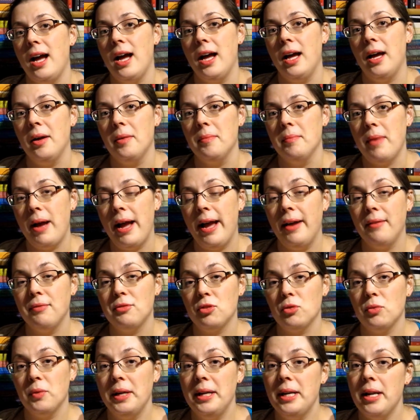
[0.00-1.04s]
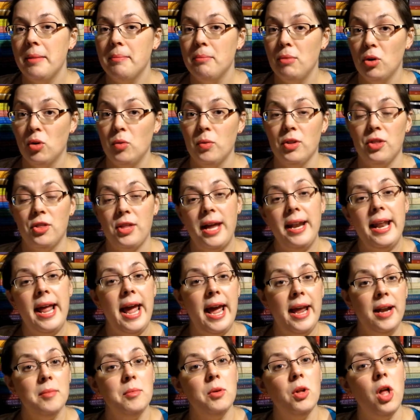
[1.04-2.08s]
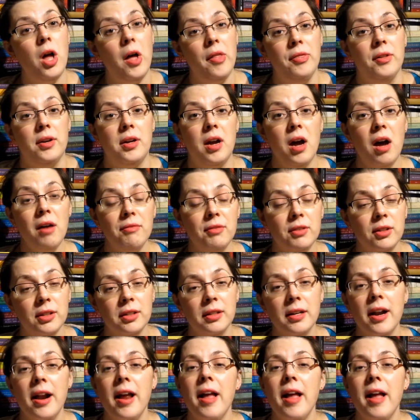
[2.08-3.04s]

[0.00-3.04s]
I have to read a book with that animal on the cover,